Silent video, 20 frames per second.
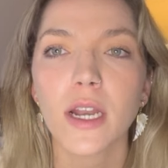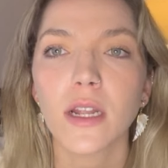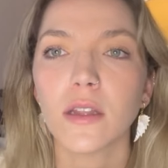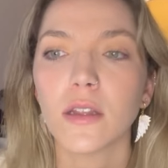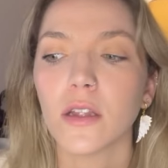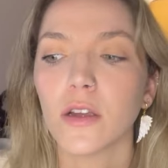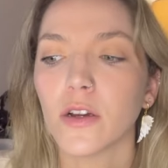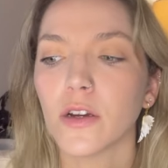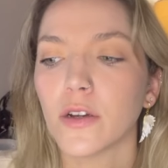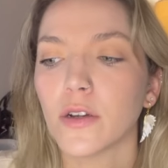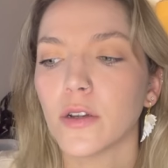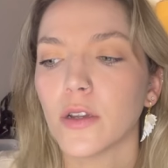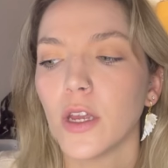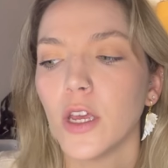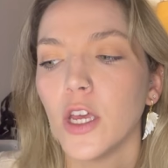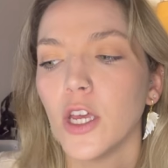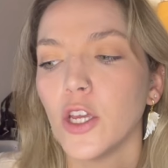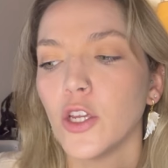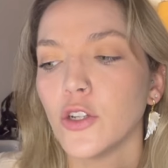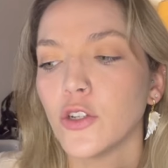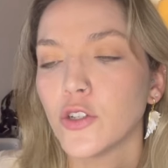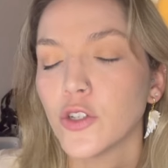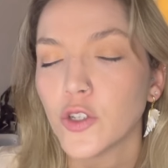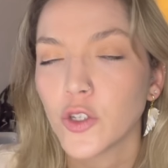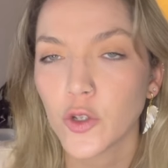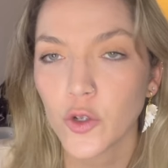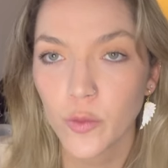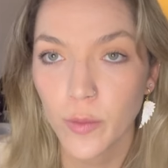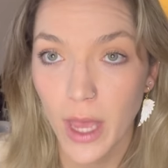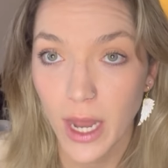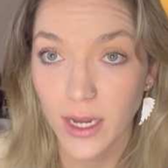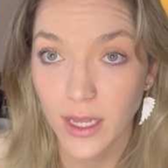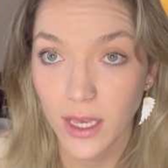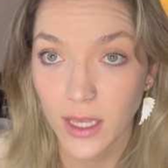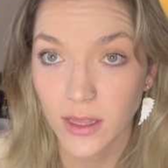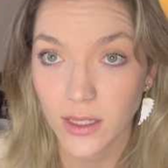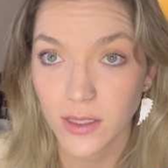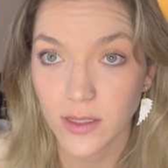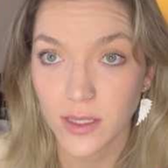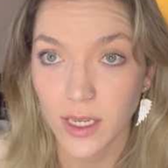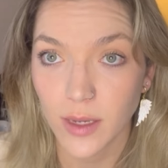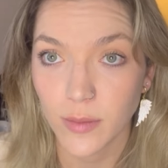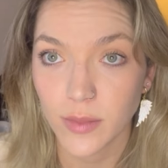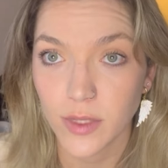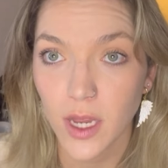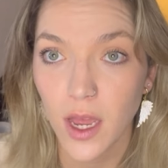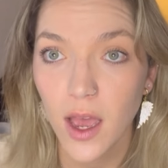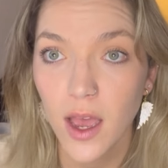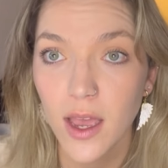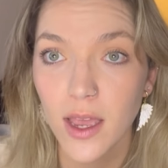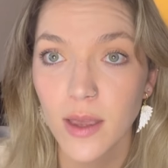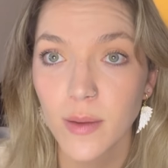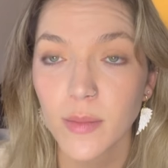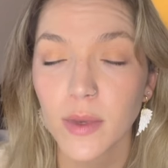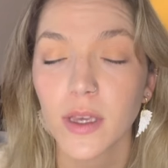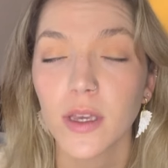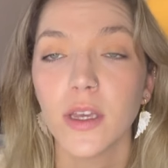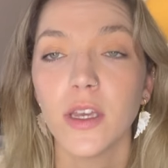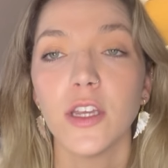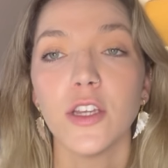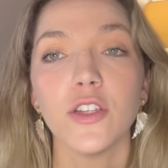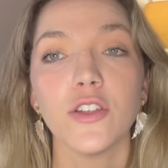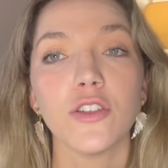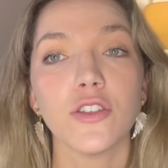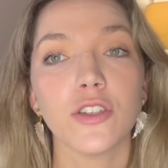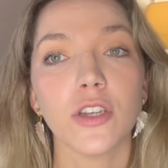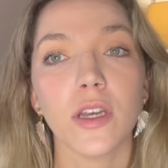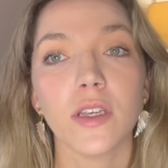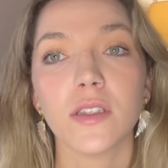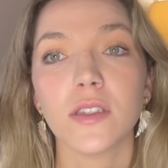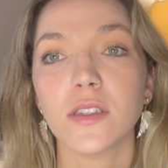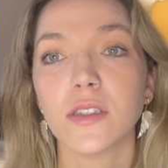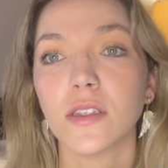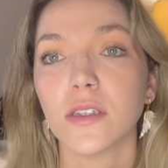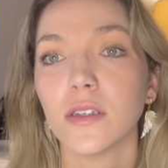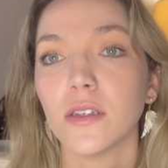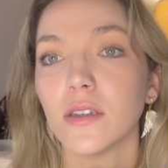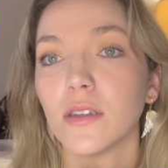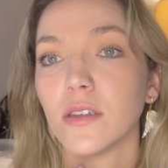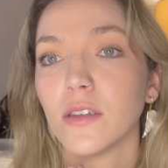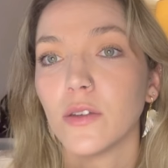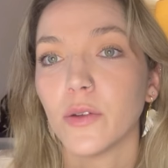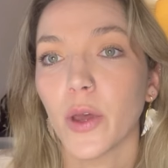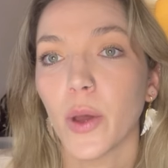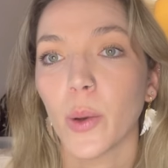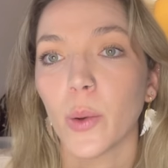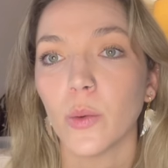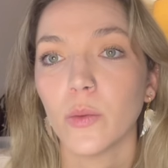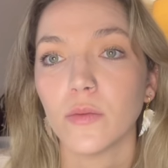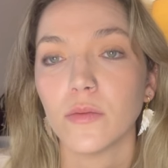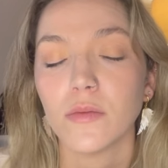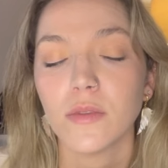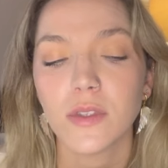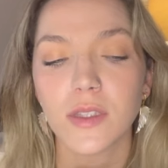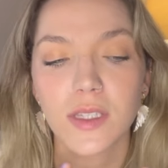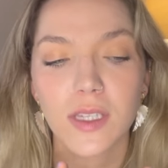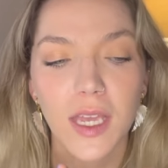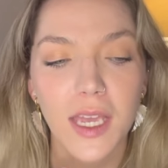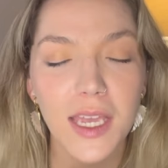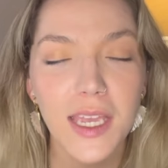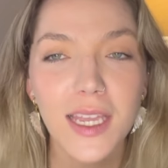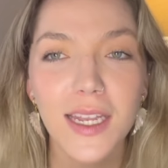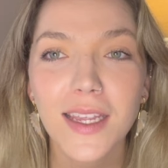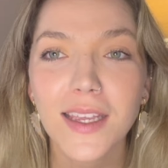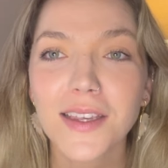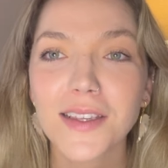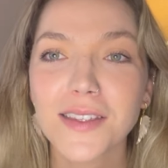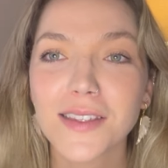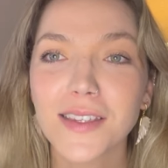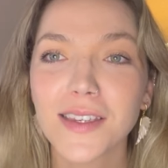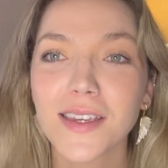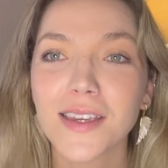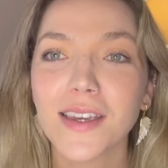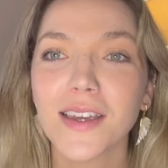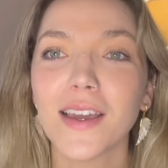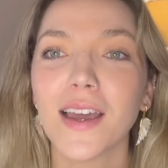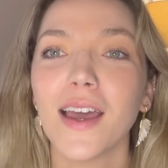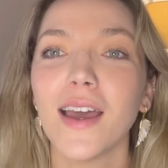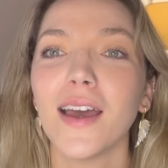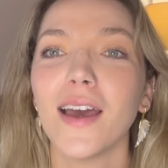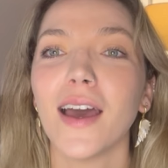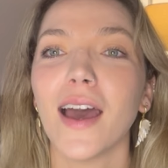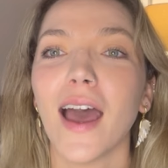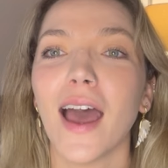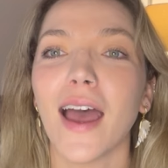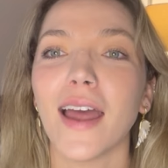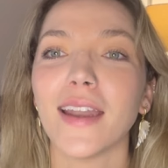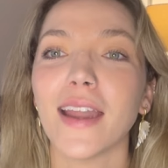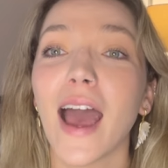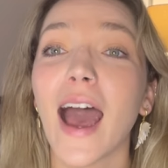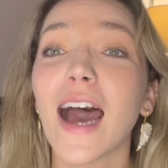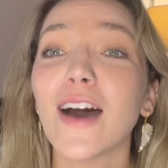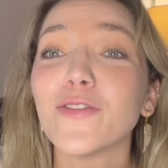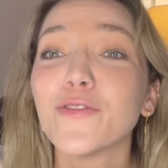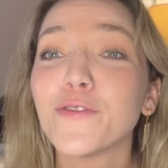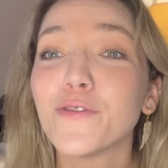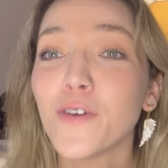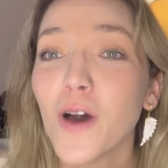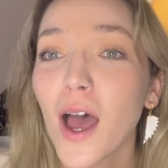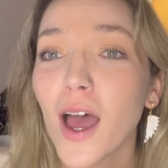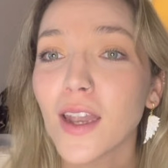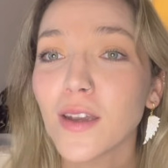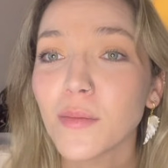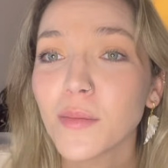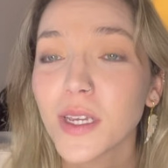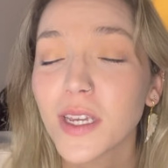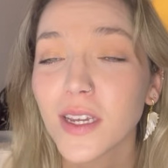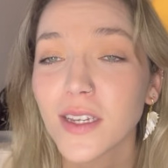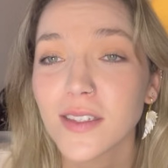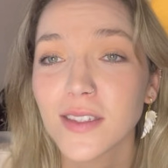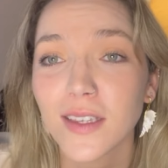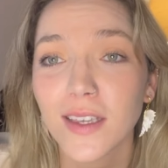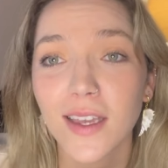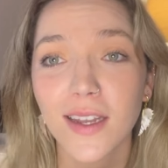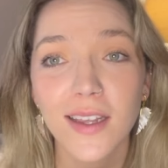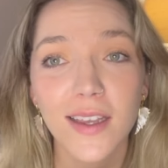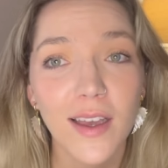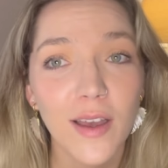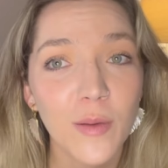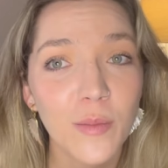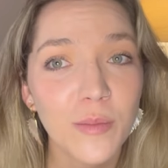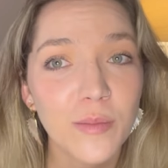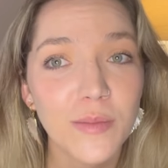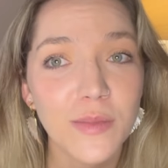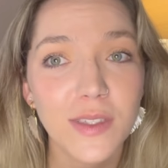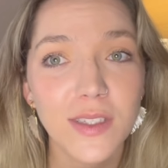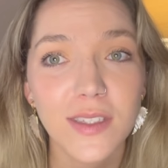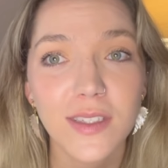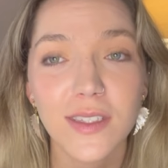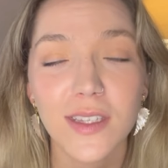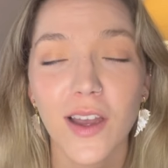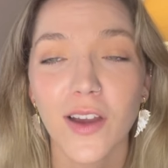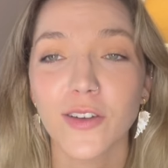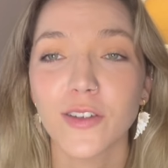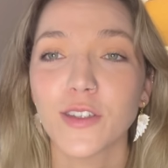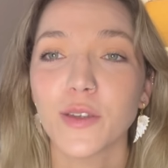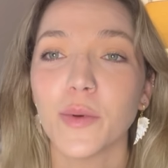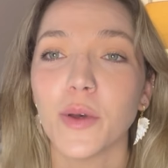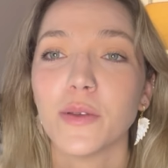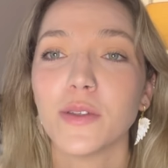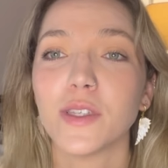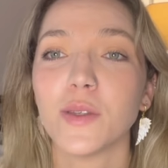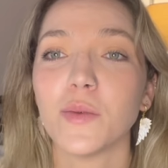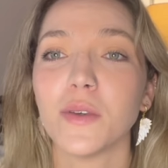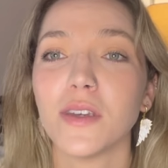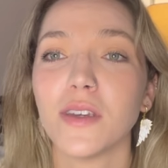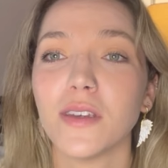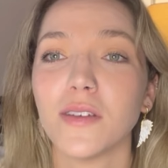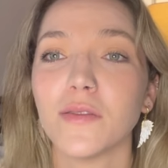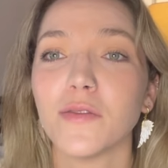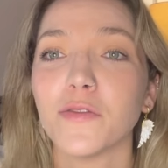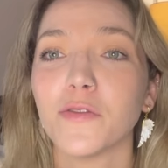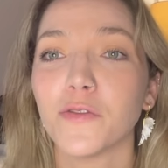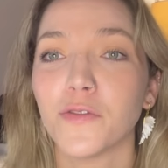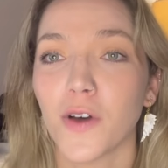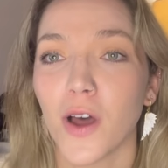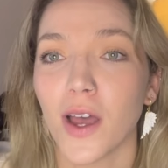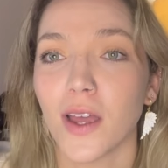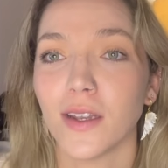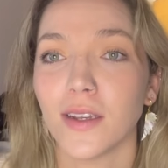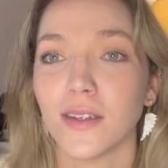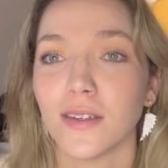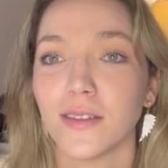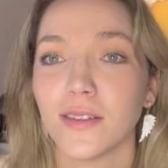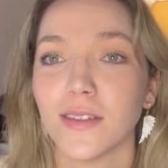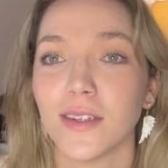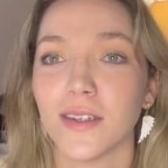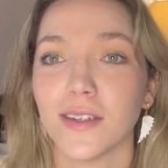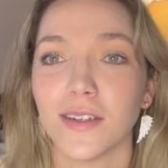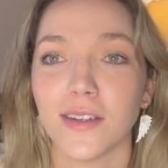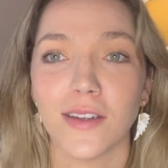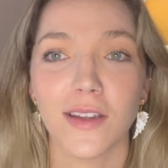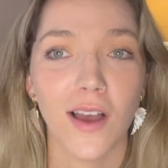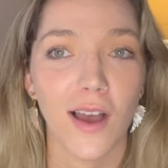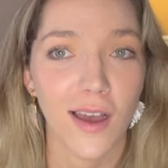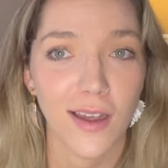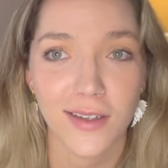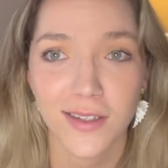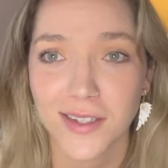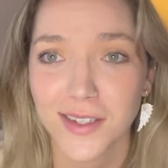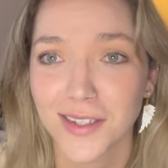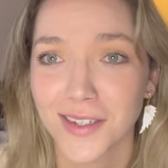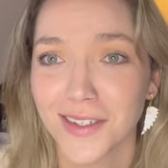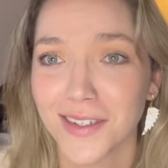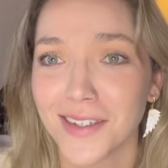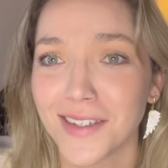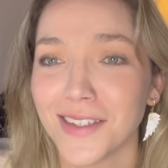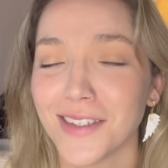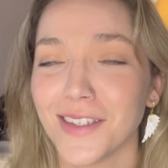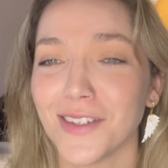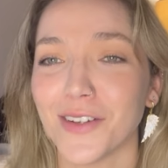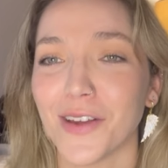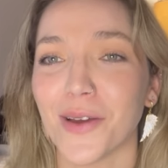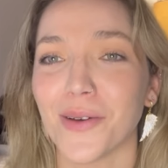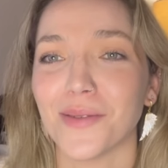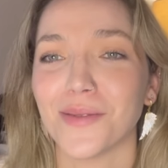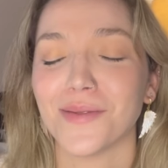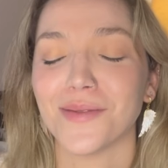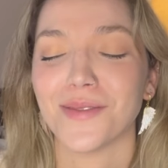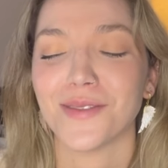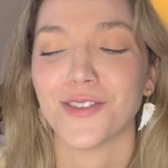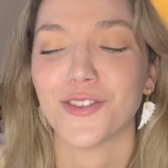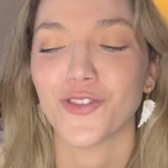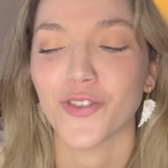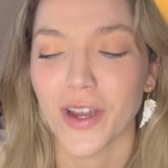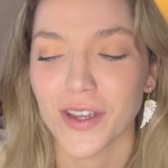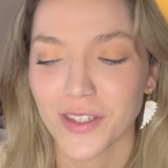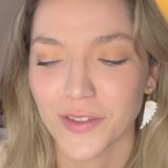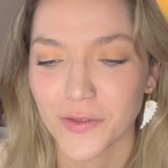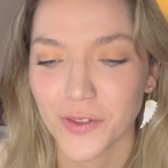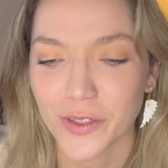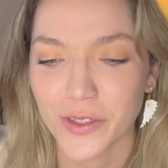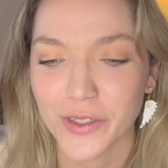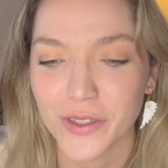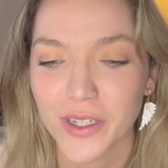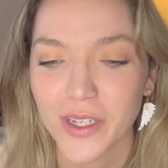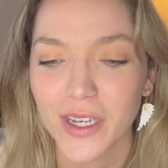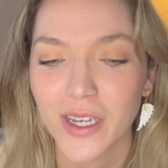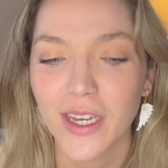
to learn too many at the same time. Just, you know, take it easy and have fun, because idioms are supposed to be fun, not, you know, stressful.